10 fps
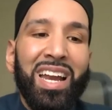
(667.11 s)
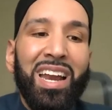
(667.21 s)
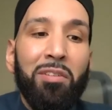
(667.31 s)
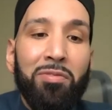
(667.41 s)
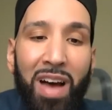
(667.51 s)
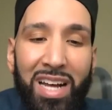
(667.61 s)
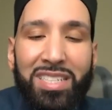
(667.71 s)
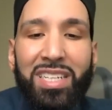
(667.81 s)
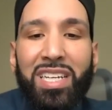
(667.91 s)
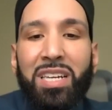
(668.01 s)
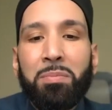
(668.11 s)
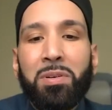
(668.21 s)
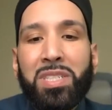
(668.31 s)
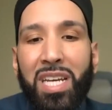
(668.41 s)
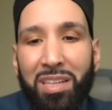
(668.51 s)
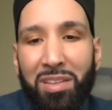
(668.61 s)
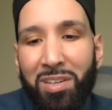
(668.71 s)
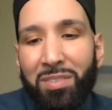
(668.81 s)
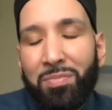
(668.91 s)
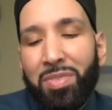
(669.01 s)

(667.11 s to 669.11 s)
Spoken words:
Now, fasting in particular,